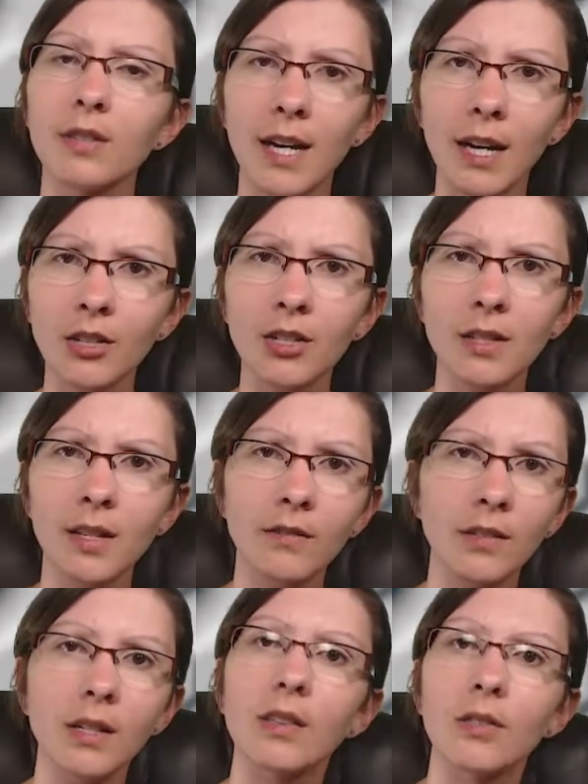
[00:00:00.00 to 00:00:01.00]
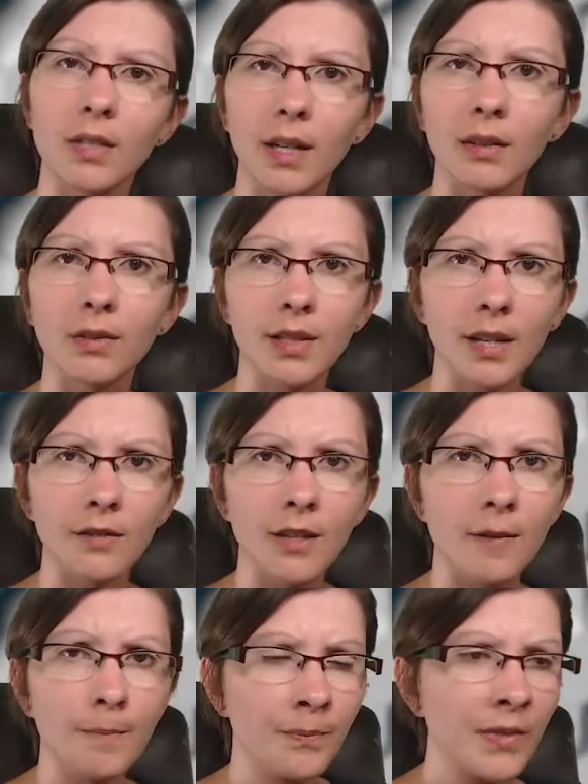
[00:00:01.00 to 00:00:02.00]
There's action safety and there's title
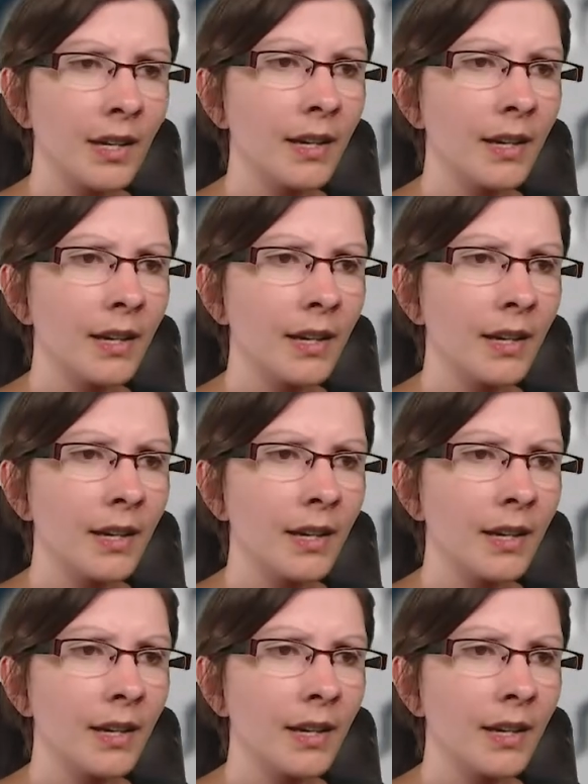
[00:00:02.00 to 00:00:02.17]
safety.